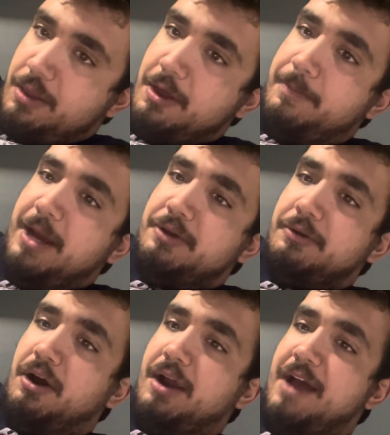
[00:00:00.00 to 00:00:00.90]
the
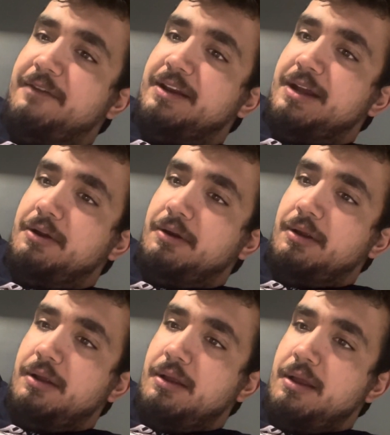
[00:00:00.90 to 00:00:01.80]
Patriots are having
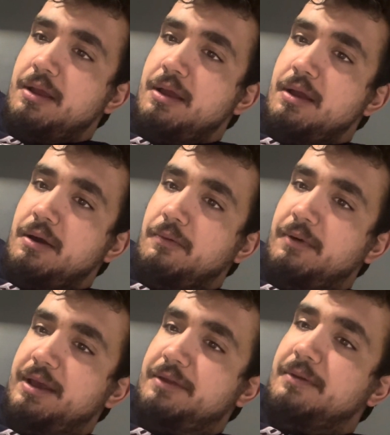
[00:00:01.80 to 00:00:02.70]
dinner
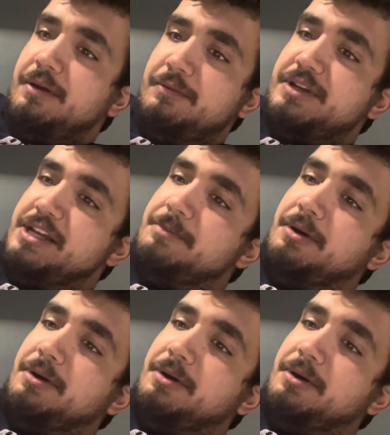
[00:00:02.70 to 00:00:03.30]
with J.J.